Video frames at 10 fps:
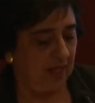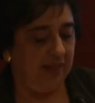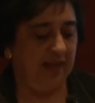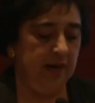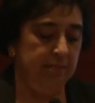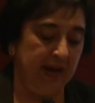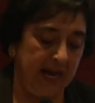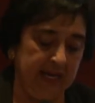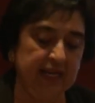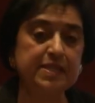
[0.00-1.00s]
They are
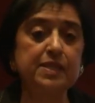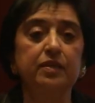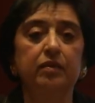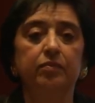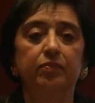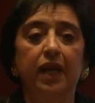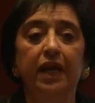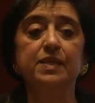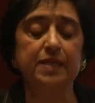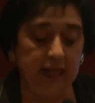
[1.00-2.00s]
biased
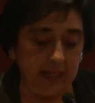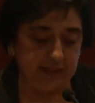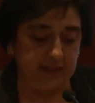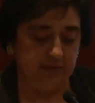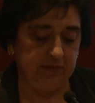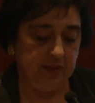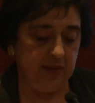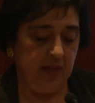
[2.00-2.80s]
and selective,